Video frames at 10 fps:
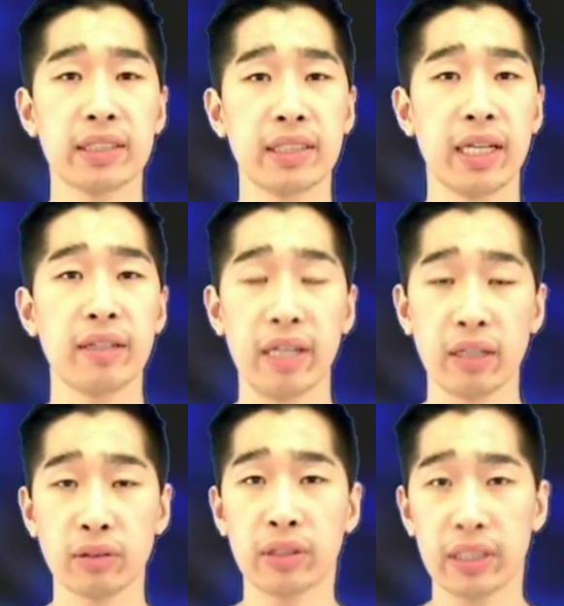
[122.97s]
to that, and
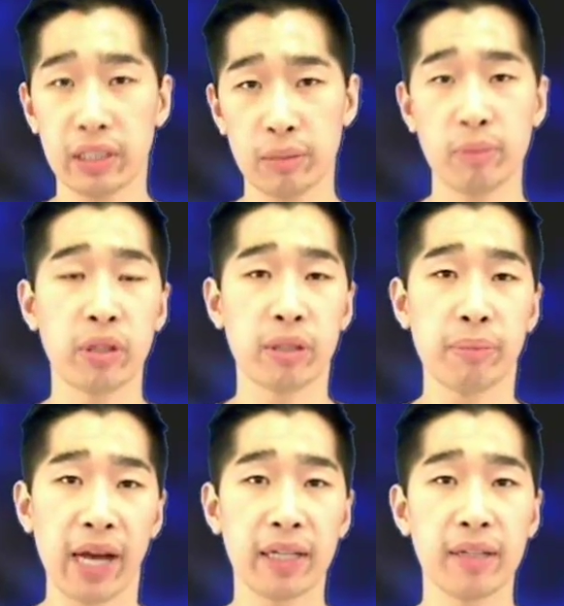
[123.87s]
I'll talk a little bit more
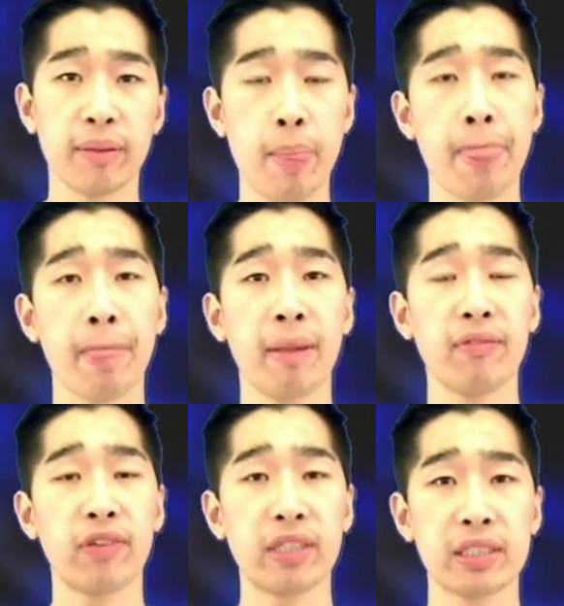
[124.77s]
about it.
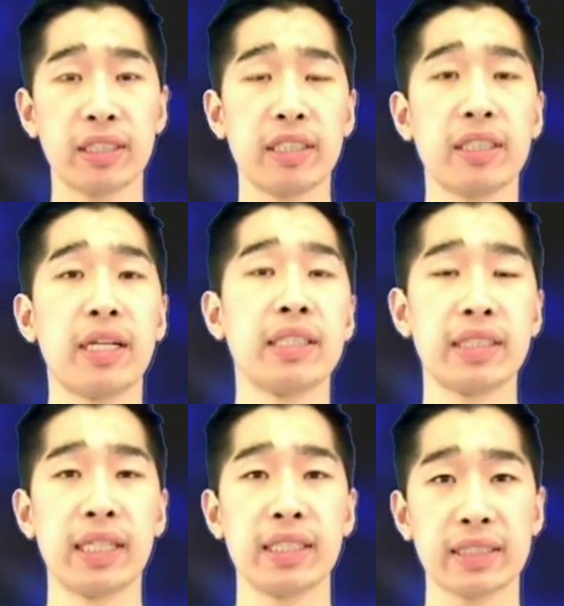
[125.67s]
But first thing you got to
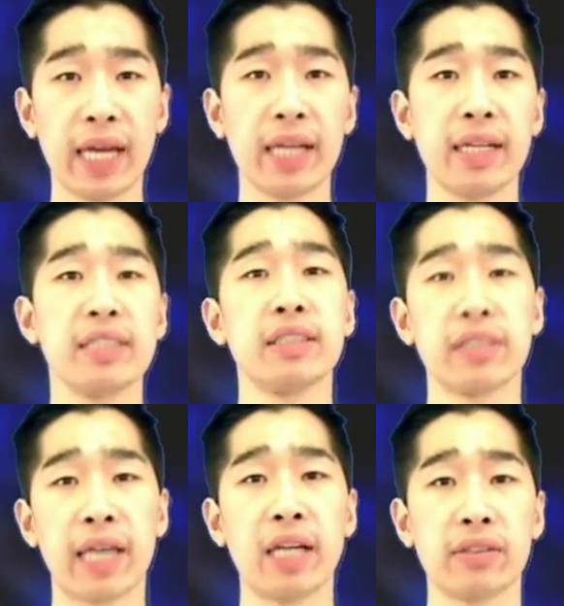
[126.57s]
understand is that is
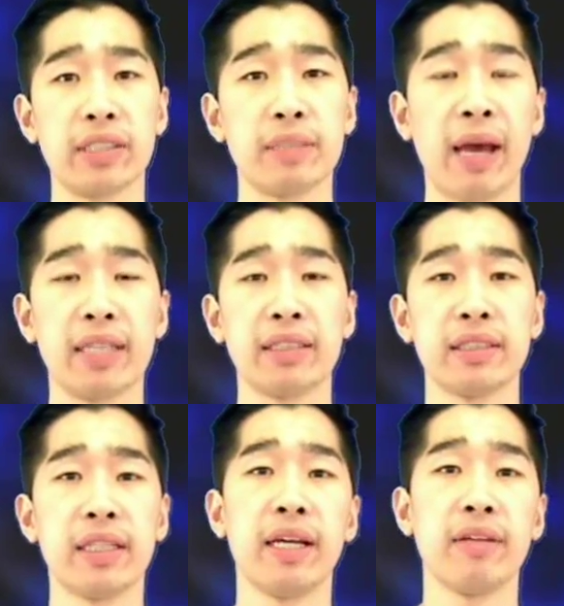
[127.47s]
your categories page,
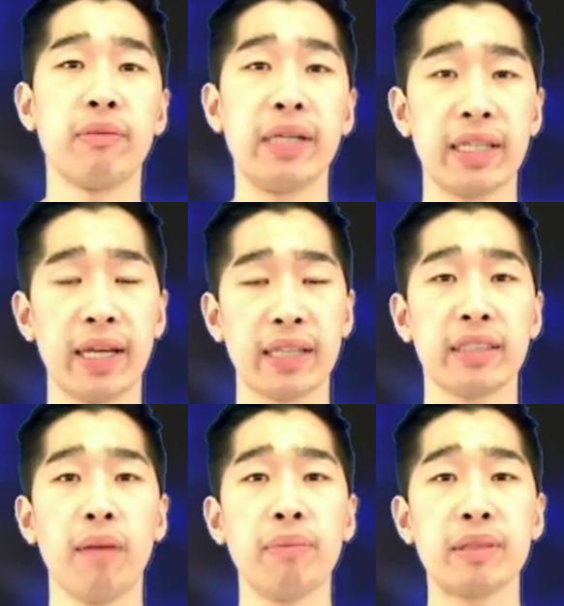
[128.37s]
and we can
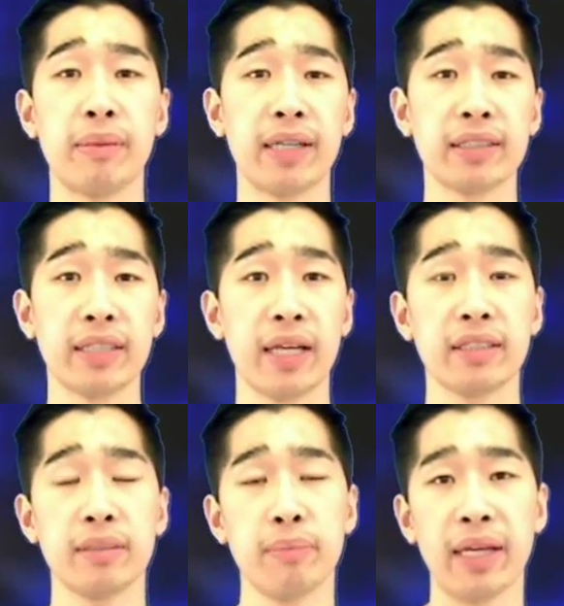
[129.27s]
actually optimize
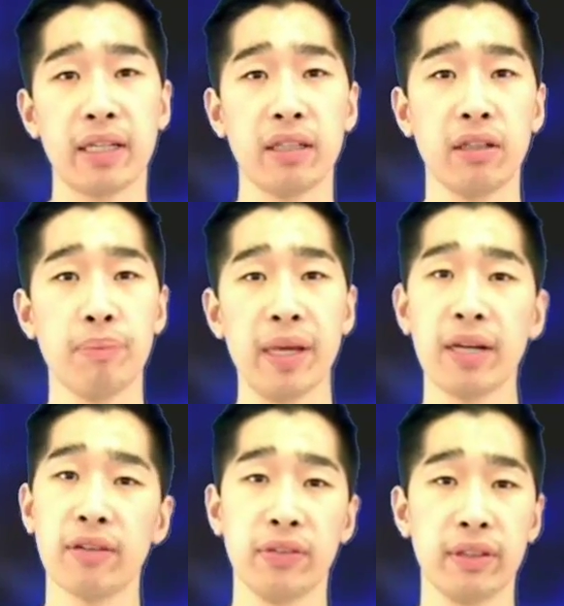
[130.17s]
that to make it a lot
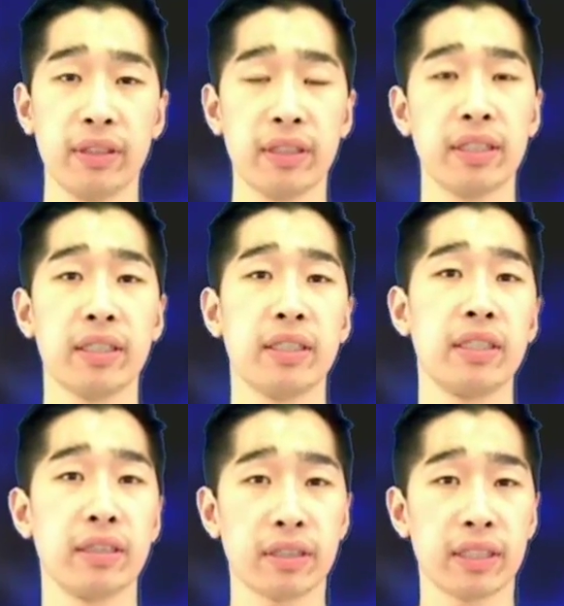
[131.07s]
better for
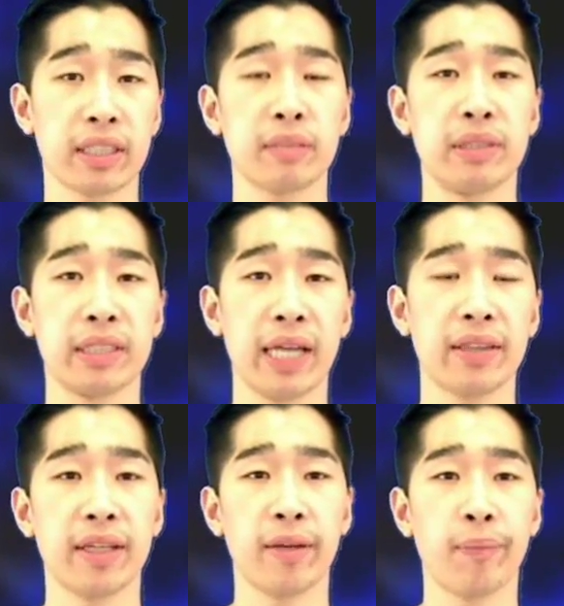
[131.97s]
the customers
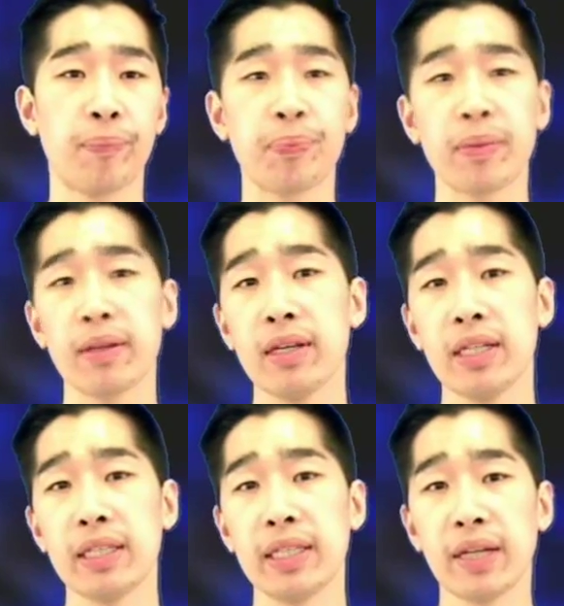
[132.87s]
out there.
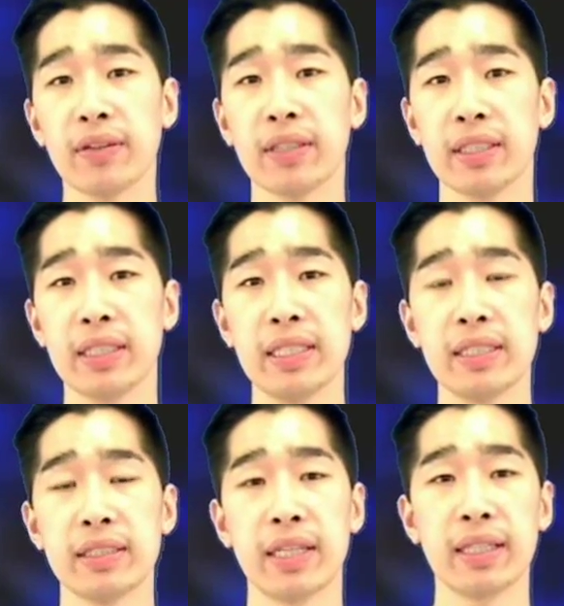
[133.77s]
The other thing
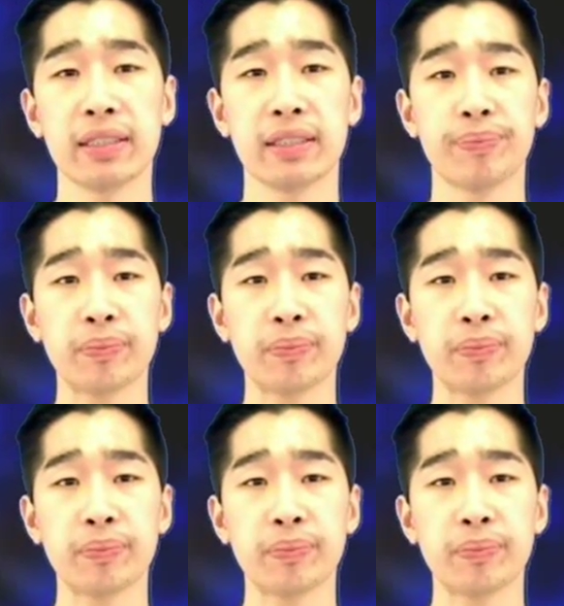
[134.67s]
is that